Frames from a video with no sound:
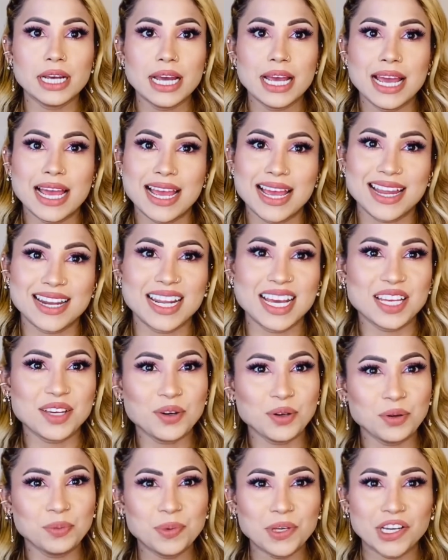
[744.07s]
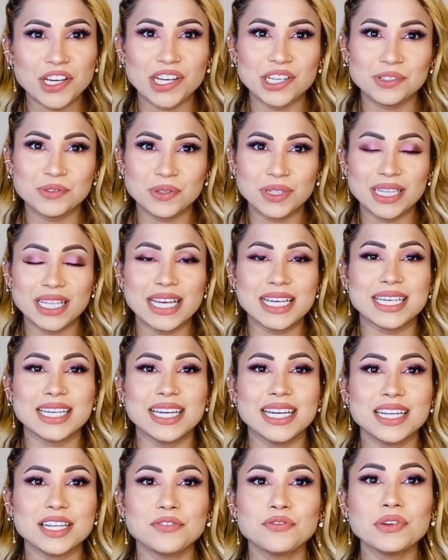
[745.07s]
And I hope you guys will like it.
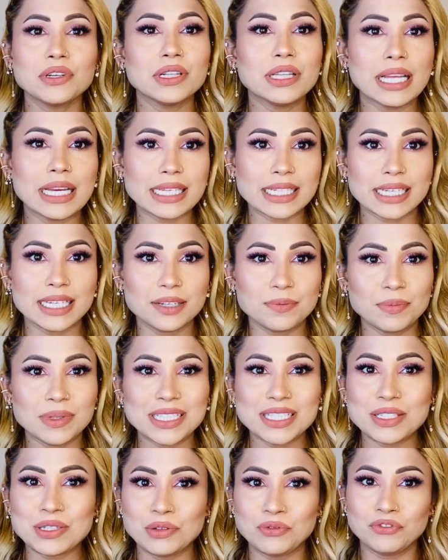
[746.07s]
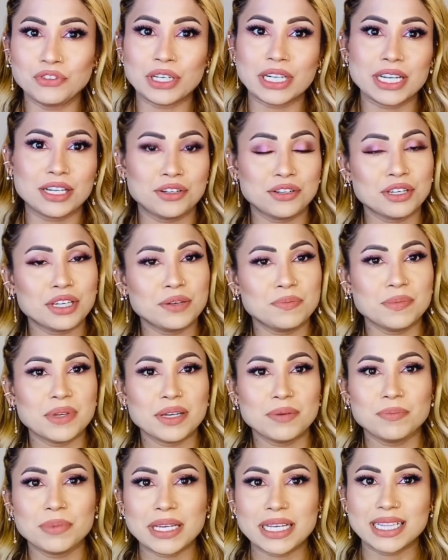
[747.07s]
If you like it, please don't forget to give me a
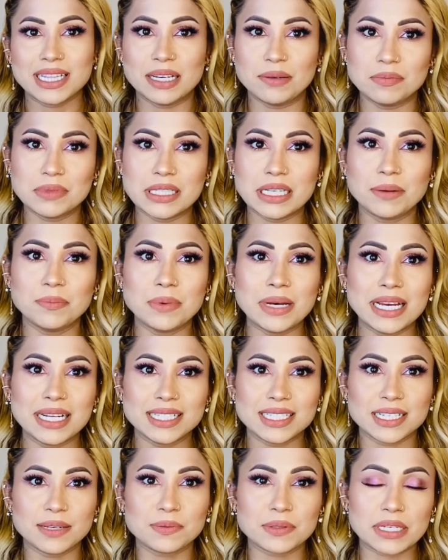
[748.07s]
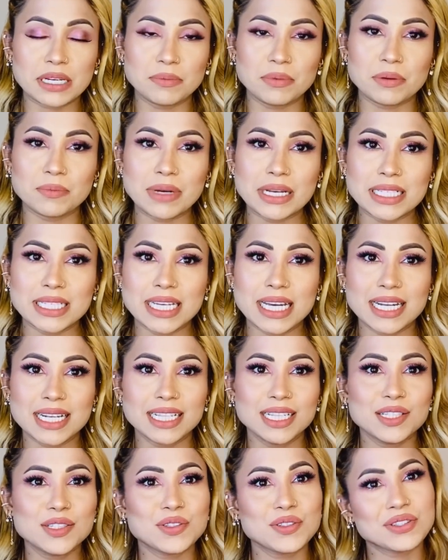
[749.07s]
big thumbs up and subscribing my channel.
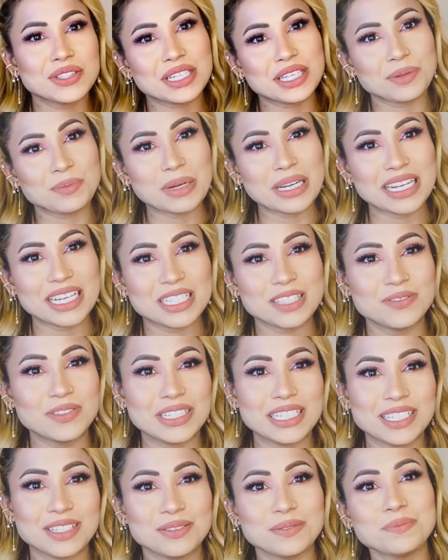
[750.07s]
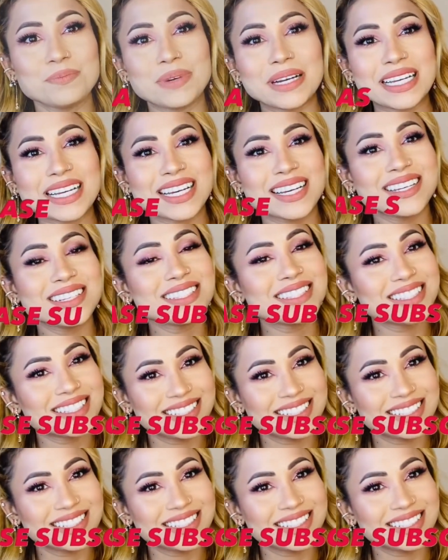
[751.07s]
So see you in my next video. Bye guys.